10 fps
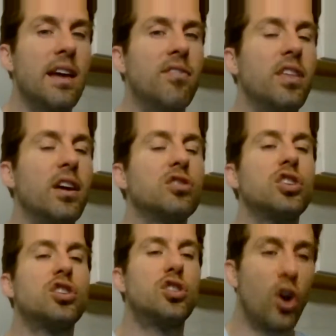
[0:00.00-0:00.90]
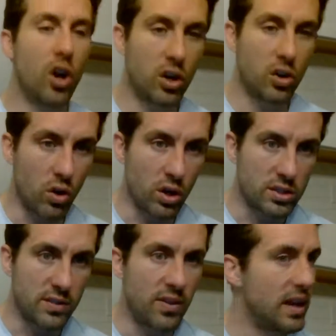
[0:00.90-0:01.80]
If there's a dark
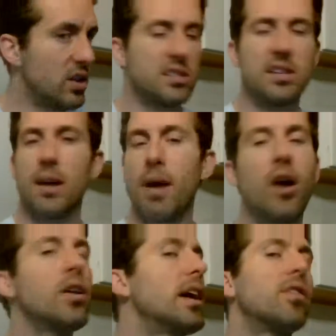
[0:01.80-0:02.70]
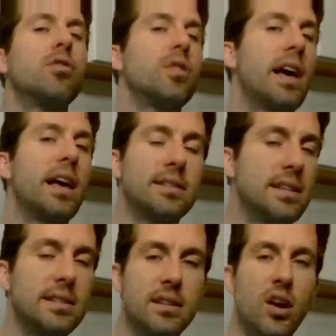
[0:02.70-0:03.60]
horse, if they could somehow get through that
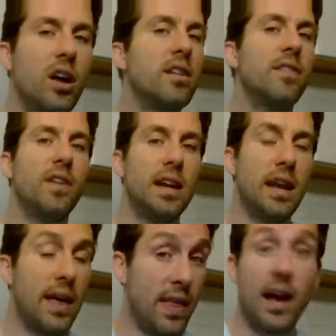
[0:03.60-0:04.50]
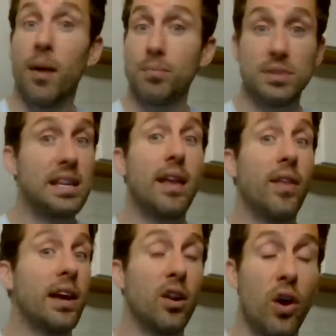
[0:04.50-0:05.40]
season undefeated and they
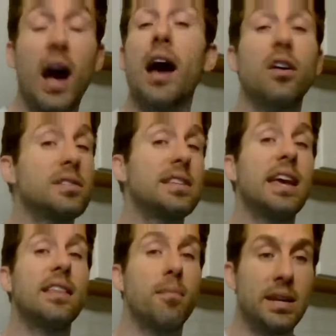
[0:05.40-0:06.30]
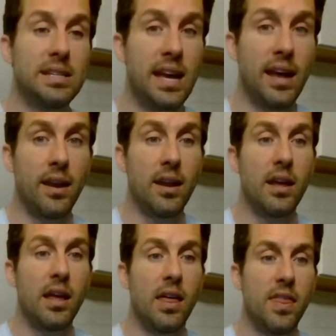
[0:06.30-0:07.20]
upset like an Ohio State in the Big Ten,
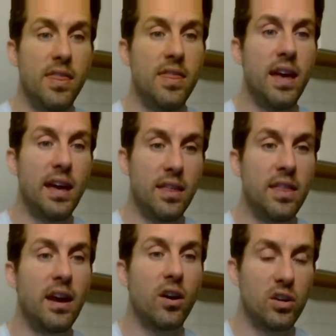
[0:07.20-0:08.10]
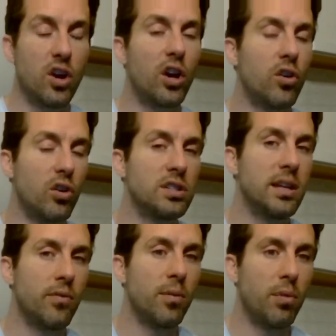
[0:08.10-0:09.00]
they're a dark horse
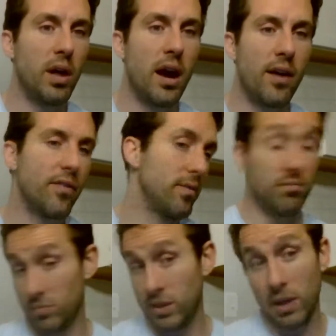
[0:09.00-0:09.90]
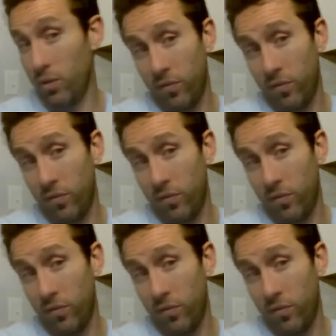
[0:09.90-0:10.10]
team for the playoff. They